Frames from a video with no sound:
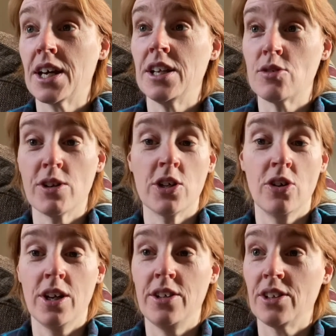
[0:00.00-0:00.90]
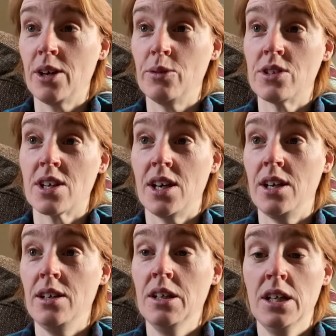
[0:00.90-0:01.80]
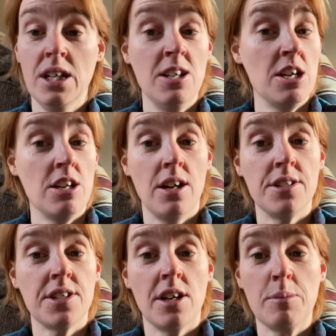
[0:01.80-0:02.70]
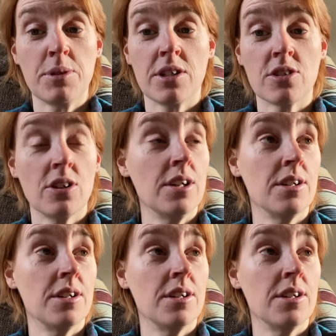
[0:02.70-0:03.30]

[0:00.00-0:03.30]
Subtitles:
And his recall is, I would say, 99% solid.